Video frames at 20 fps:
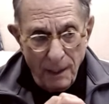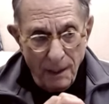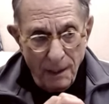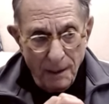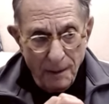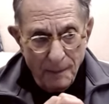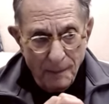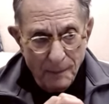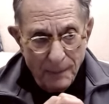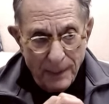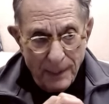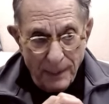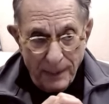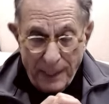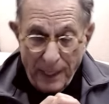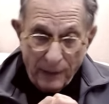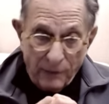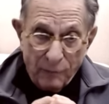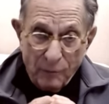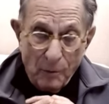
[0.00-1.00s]
um,
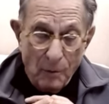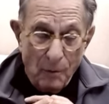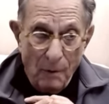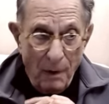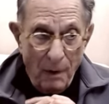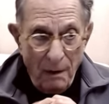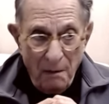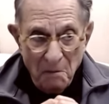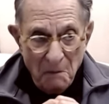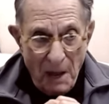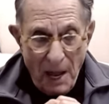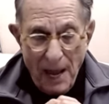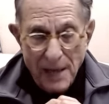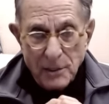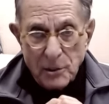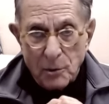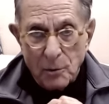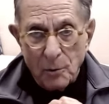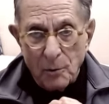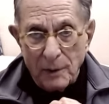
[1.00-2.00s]
get through
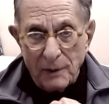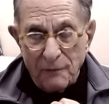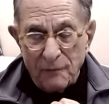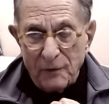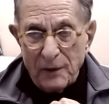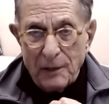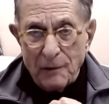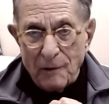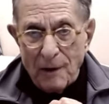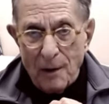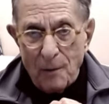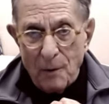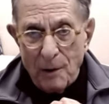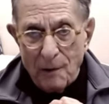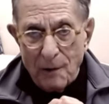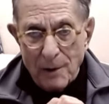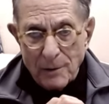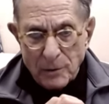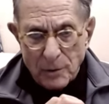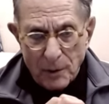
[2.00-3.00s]
high school, and figure out
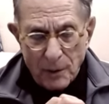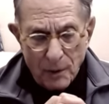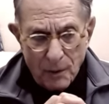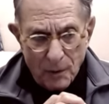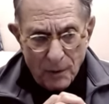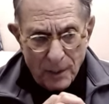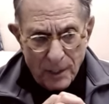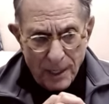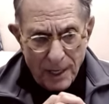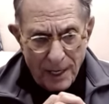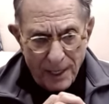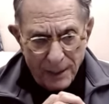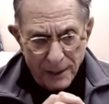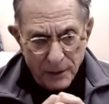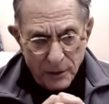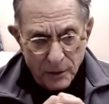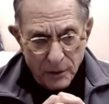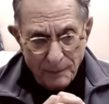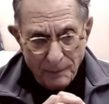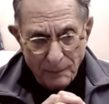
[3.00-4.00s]
where I was going to go to
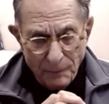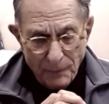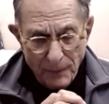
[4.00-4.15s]
college.